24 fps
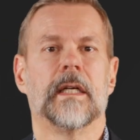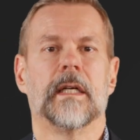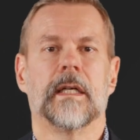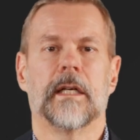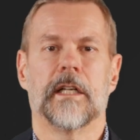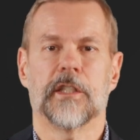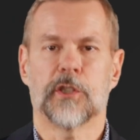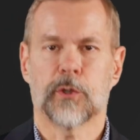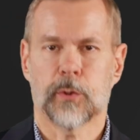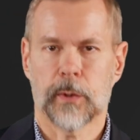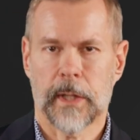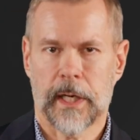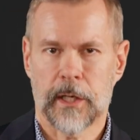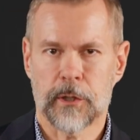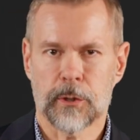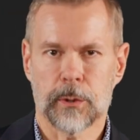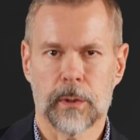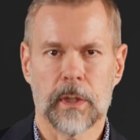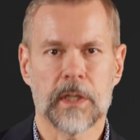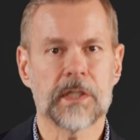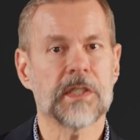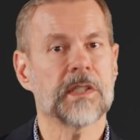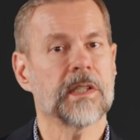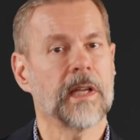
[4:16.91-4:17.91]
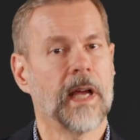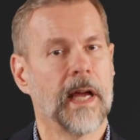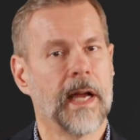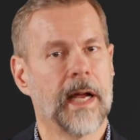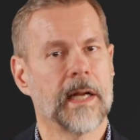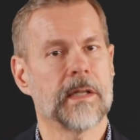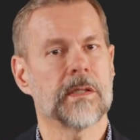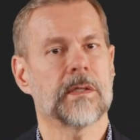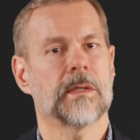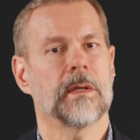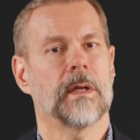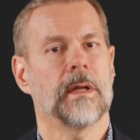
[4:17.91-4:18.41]
A treasurer
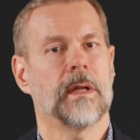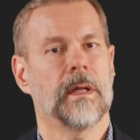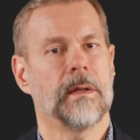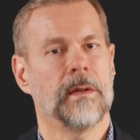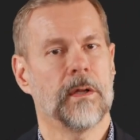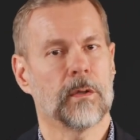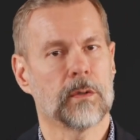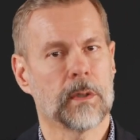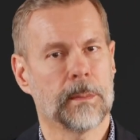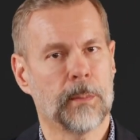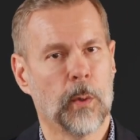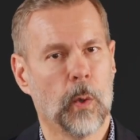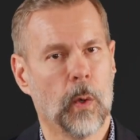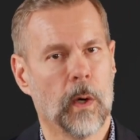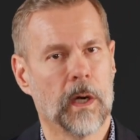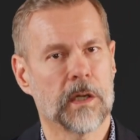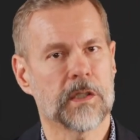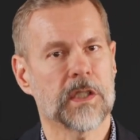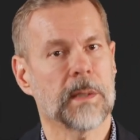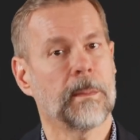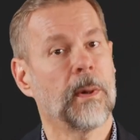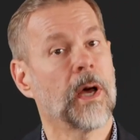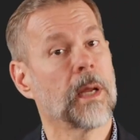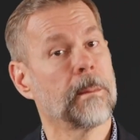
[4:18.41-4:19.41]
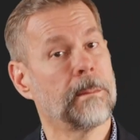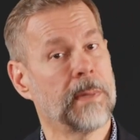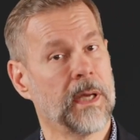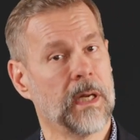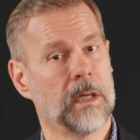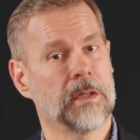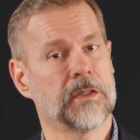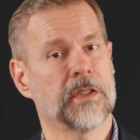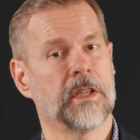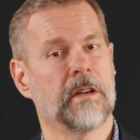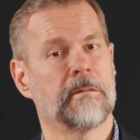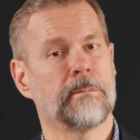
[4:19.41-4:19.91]
signs the reports upon
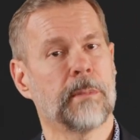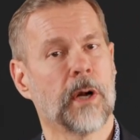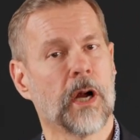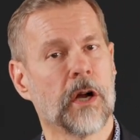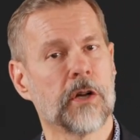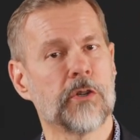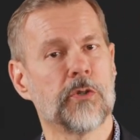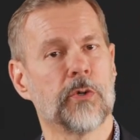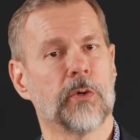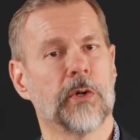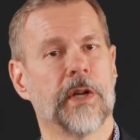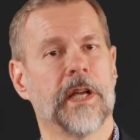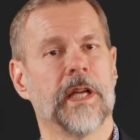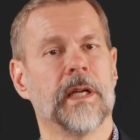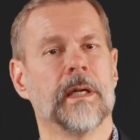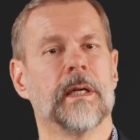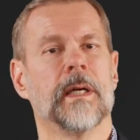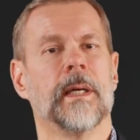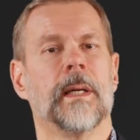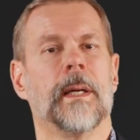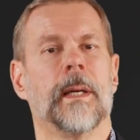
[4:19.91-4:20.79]
penalty of perjury,